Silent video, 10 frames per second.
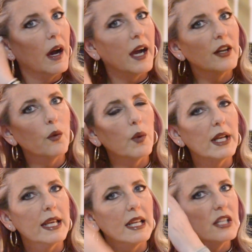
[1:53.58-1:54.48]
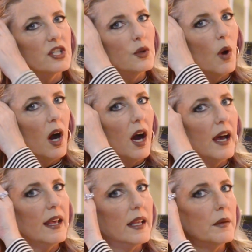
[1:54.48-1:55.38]
I don't want to get it too
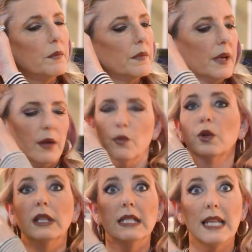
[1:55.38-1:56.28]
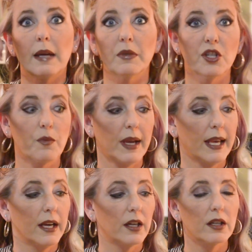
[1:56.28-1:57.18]
hot and really damage my
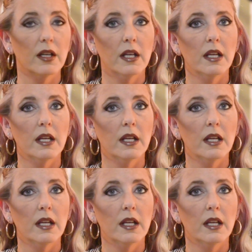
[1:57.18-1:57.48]
hair.